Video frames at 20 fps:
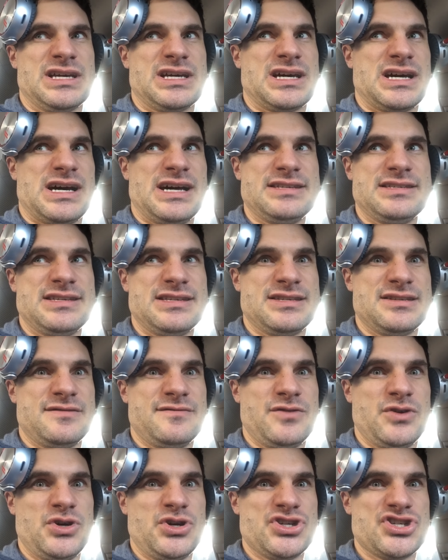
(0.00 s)
Crisis
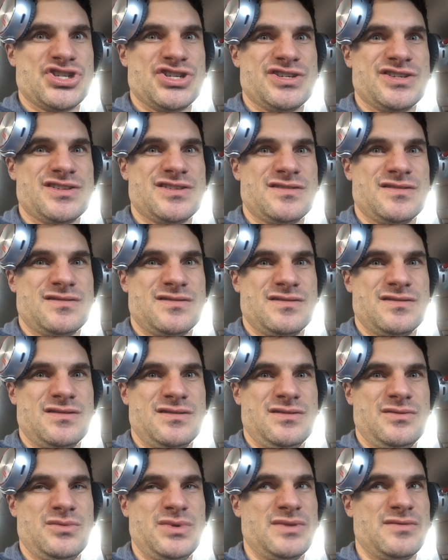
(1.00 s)
averted.
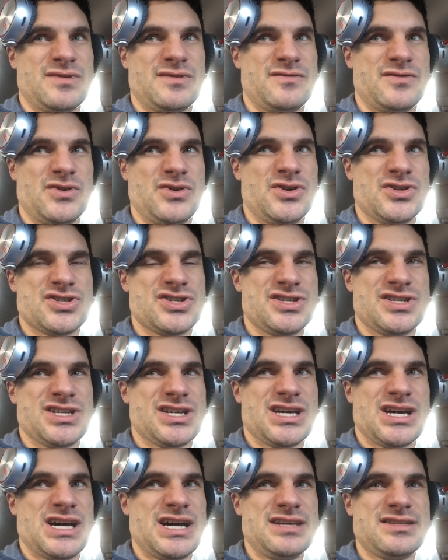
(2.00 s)
We have averted the
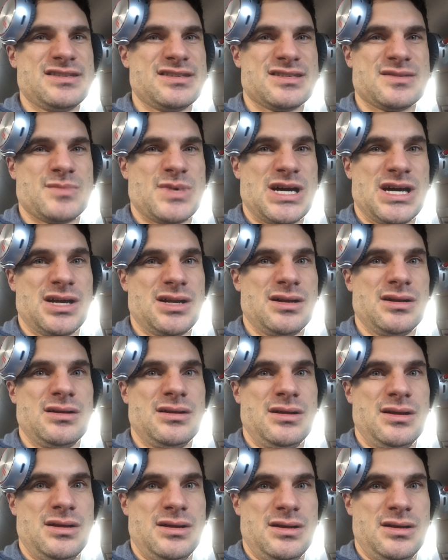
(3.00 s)
crisis, Michael,
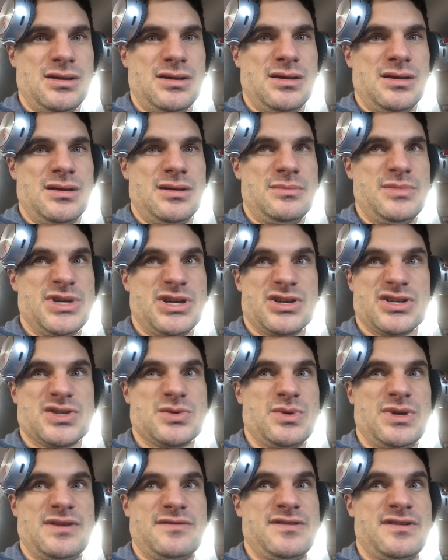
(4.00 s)

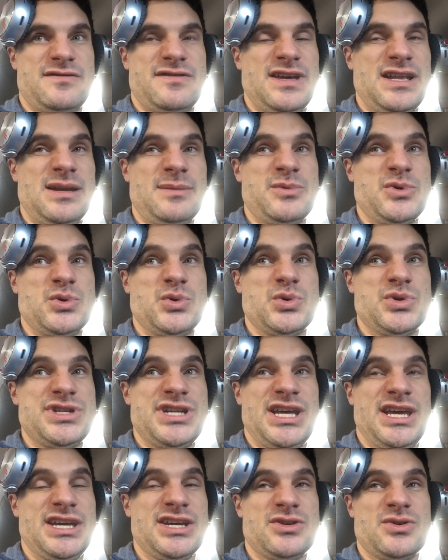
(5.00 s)
because we have developed new
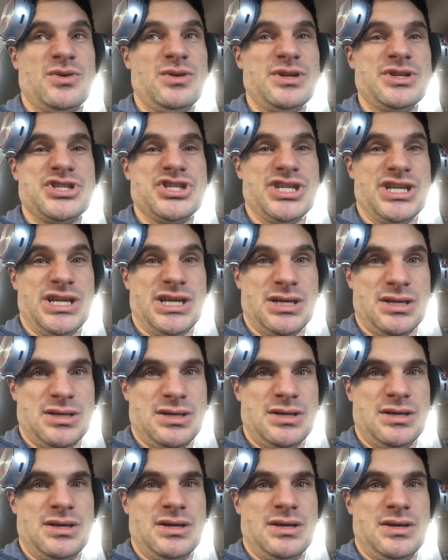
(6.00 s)
technology.
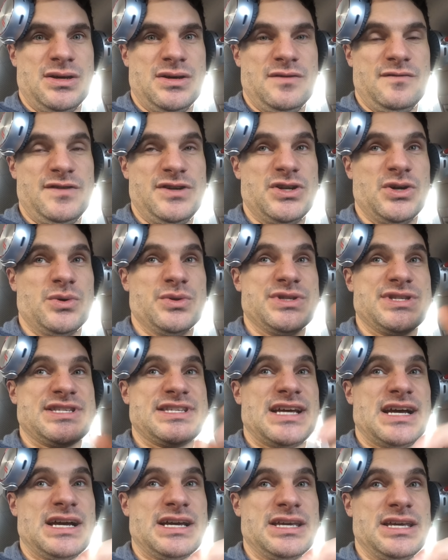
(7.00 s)
We don't
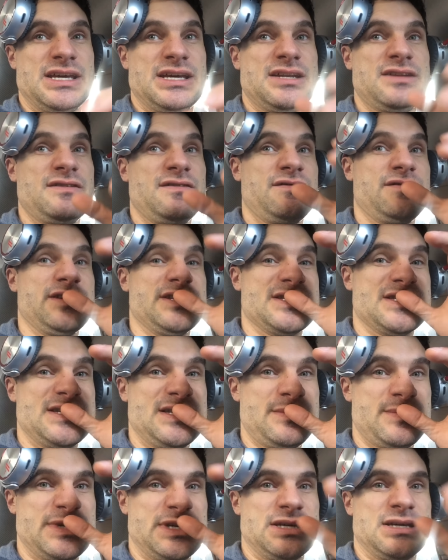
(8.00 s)
suck it, we
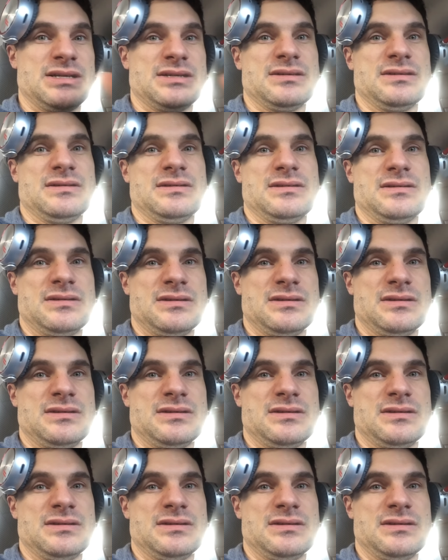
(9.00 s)
sip it.